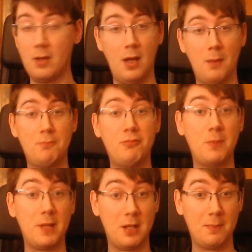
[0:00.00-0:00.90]
probably going to
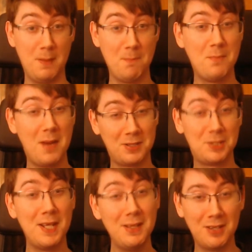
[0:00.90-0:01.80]
be much
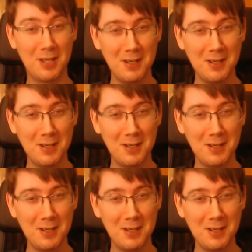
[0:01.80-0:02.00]
easier